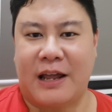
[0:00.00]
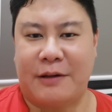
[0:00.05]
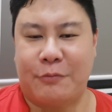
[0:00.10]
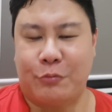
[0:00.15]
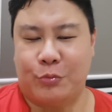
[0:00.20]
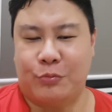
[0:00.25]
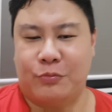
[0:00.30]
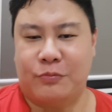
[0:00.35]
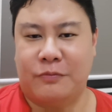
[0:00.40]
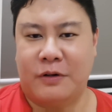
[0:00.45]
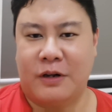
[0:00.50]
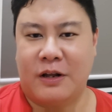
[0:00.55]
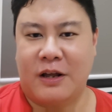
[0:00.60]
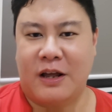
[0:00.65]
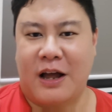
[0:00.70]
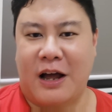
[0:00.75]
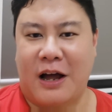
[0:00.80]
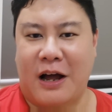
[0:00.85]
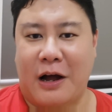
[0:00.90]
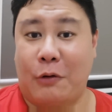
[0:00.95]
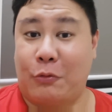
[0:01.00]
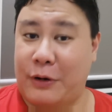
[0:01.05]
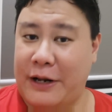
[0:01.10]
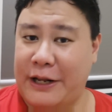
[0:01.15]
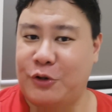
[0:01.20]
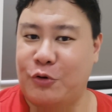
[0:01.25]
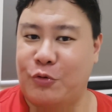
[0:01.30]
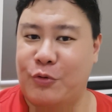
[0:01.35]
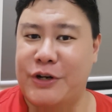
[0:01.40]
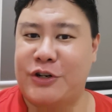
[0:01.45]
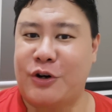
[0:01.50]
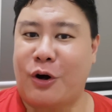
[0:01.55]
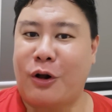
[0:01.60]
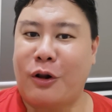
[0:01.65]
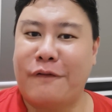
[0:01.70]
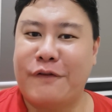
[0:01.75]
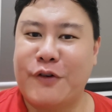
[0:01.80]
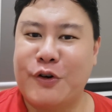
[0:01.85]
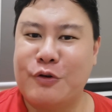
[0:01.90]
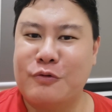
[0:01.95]
And I would like to wish all
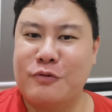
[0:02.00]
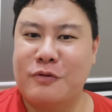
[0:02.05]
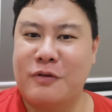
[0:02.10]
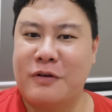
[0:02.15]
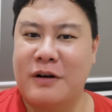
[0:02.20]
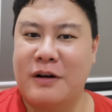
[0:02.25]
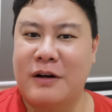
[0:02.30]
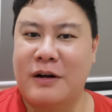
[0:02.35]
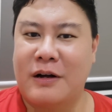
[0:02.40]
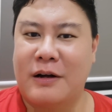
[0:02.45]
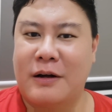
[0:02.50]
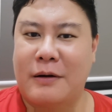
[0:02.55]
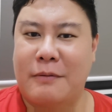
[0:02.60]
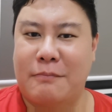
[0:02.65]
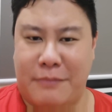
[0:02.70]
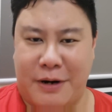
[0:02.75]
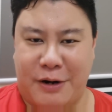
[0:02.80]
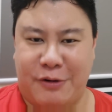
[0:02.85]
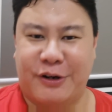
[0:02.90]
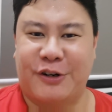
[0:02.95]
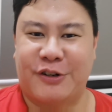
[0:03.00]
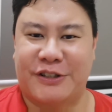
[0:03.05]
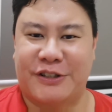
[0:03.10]
of you Merry